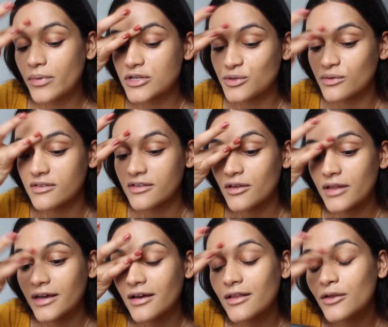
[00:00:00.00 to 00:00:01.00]
but she was still
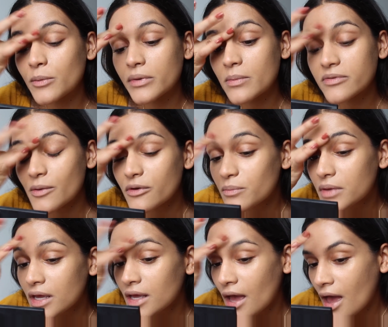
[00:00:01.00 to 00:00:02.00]
like a little bit upset with
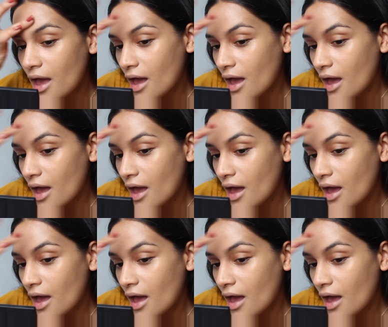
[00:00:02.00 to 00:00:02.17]
me,